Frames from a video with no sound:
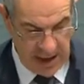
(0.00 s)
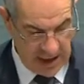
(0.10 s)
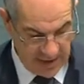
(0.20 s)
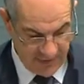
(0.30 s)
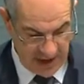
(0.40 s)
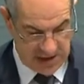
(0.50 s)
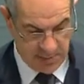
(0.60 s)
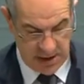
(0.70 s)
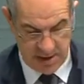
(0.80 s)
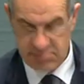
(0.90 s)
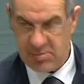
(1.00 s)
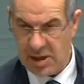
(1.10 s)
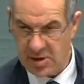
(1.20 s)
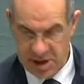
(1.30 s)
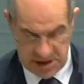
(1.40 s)
Investment
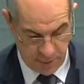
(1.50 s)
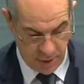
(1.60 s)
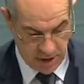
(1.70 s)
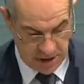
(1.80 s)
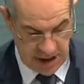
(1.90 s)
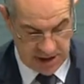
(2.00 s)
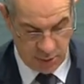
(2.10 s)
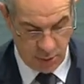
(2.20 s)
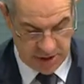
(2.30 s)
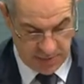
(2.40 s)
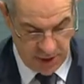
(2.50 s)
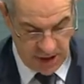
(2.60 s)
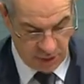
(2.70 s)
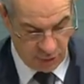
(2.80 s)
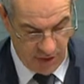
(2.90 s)
in these projects was
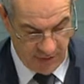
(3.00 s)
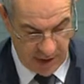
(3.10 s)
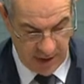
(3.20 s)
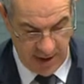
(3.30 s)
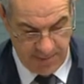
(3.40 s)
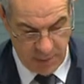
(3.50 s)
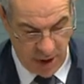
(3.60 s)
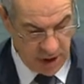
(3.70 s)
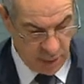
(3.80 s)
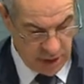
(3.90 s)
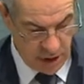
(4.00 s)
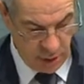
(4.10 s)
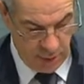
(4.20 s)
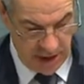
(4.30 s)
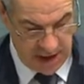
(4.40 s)
being driven by the
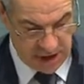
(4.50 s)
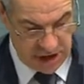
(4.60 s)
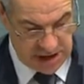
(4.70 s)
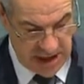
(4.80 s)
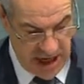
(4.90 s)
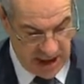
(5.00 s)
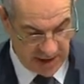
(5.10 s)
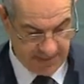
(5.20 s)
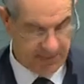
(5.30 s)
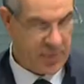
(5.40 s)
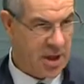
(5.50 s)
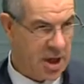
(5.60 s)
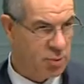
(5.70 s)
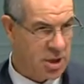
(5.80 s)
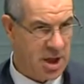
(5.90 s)
Renewable Energy Target,
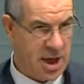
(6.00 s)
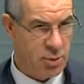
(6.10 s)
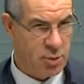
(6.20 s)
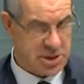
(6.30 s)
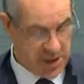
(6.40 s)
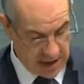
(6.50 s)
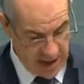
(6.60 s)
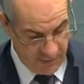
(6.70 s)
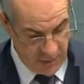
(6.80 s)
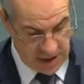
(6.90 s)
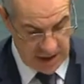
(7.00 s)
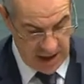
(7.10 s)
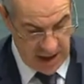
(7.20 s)
and when Labor was in government,